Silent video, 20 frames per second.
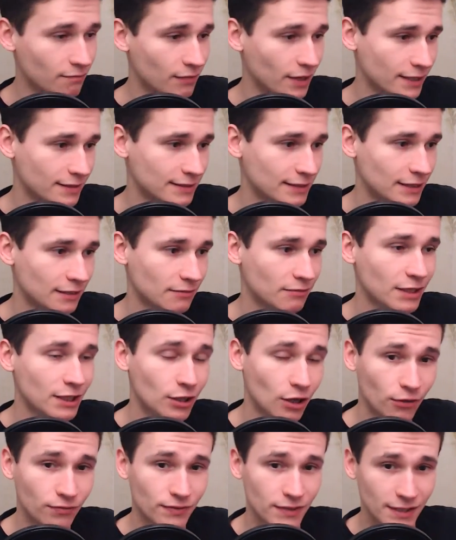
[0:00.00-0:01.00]
but in the
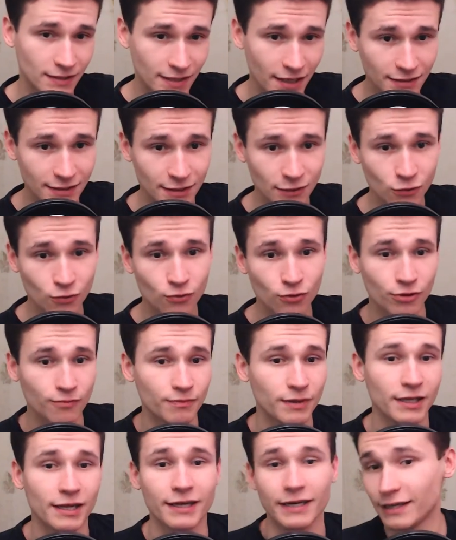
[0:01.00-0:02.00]
meaning of society, you will
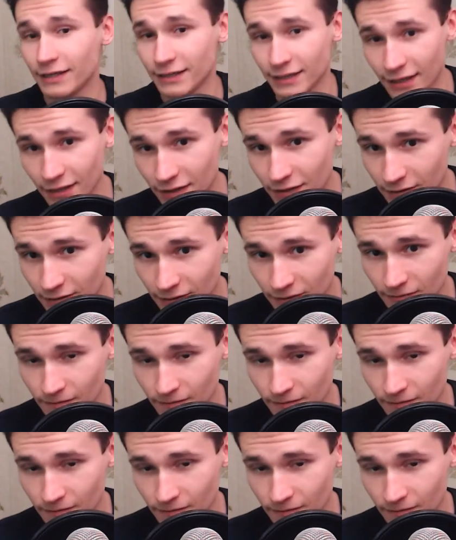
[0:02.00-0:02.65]
be like a king.